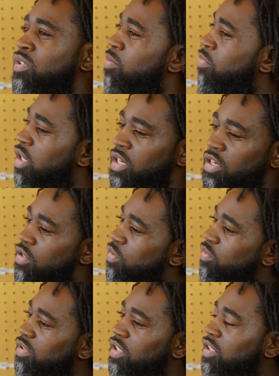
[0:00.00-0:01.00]
And I'm like,
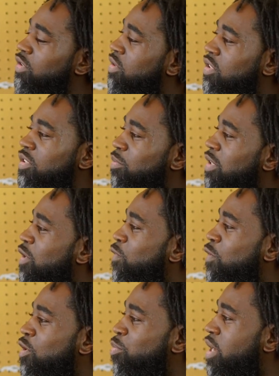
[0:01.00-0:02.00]
yo, you sending them down the wrong